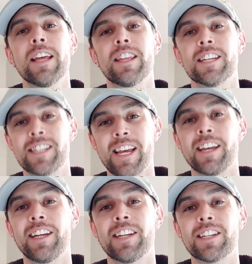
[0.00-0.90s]
The
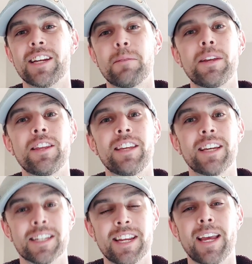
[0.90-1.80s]
second is going to be the
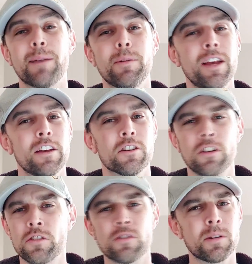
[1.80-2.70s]
exam. There's
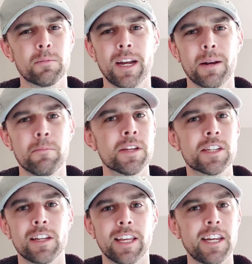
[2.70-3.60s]
also some kind of
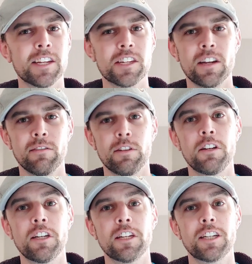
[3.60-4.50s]
miscellaneous stuff that you
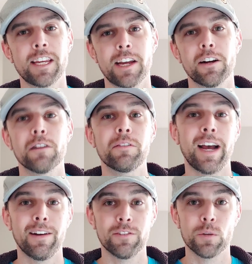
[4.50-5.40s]
need to take care of
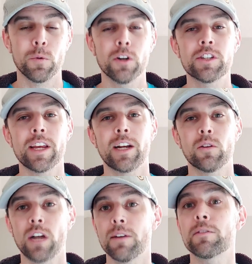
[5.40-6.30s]
afterwards, and I'll
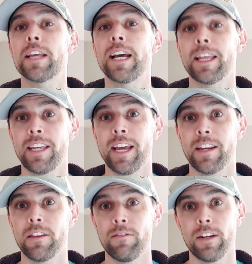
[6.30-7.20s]
cover that at the end
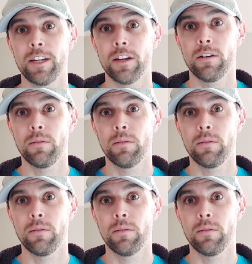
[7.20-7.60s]
of the video.